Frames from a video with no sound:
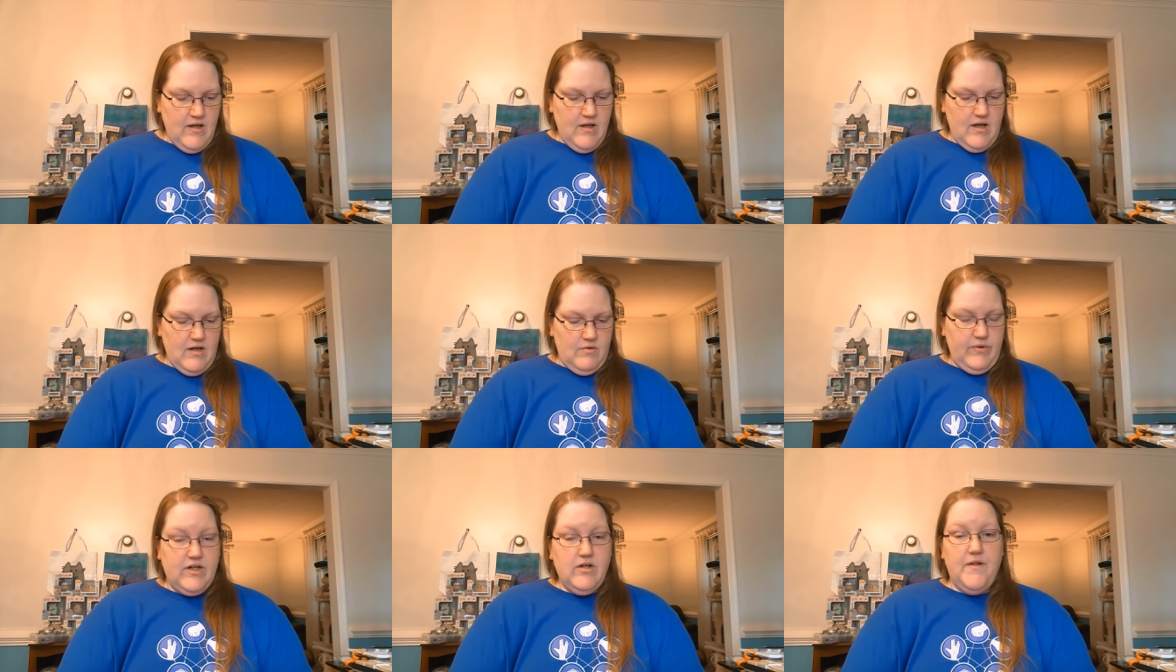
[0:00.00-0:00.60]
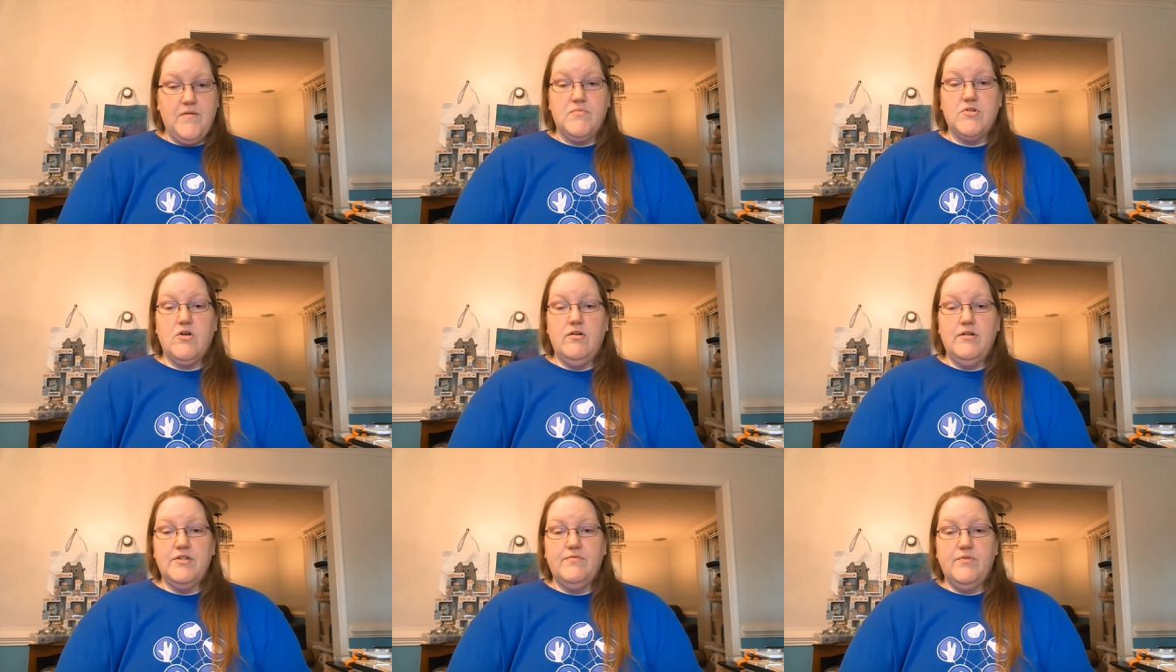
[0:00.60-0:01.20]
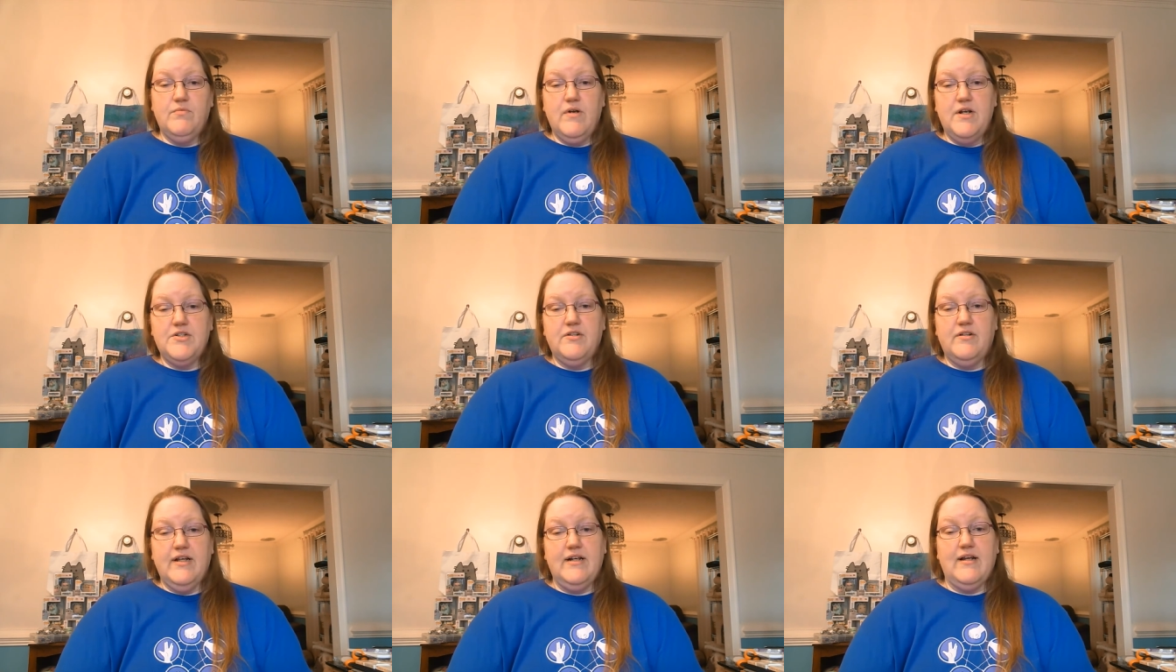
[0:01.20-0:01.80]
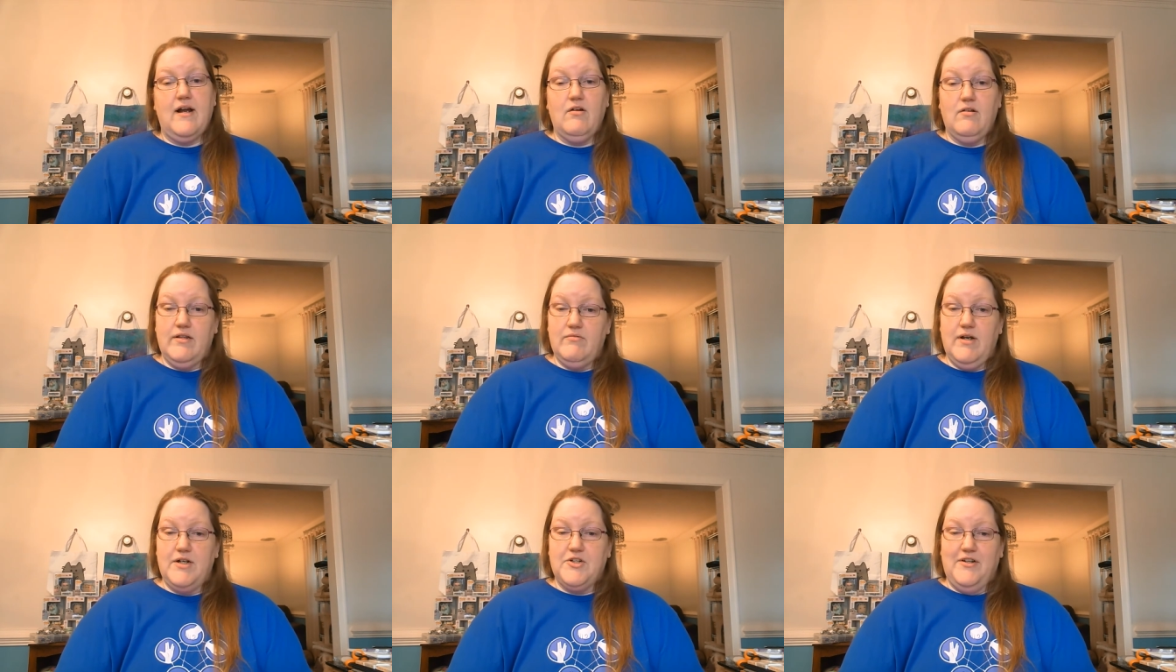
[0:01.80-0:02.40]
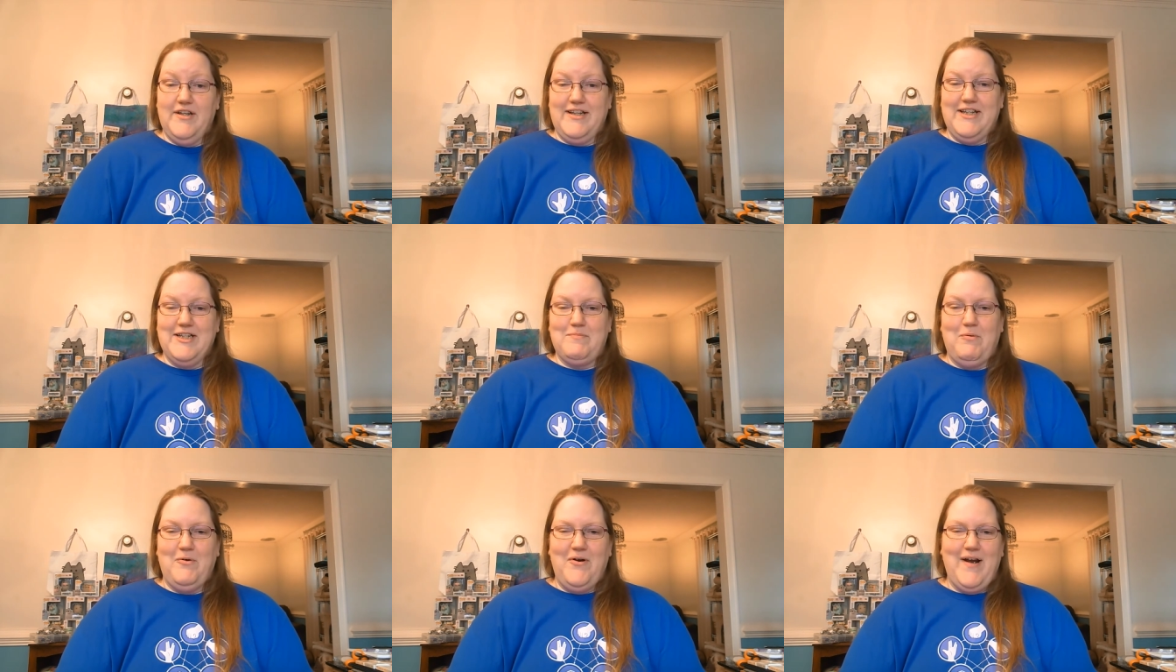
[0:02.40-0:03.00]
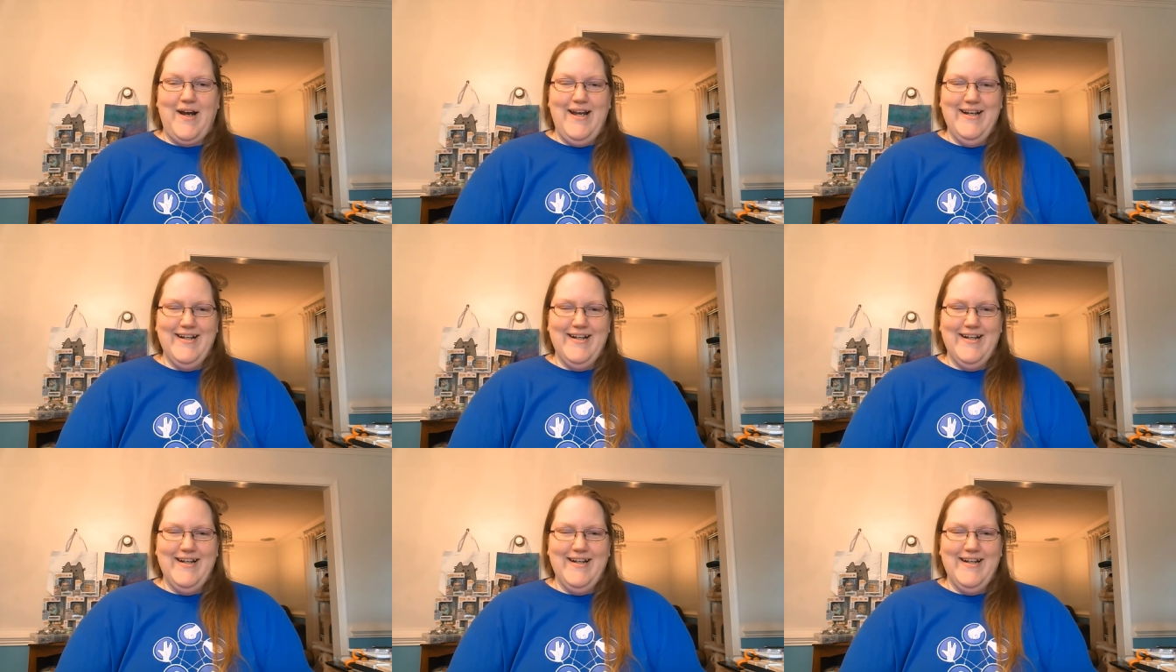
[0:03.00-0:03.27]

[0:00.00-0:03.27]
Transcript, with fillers: Uh, we call them Charlottesville Rachel and Ireland Rachel at this point.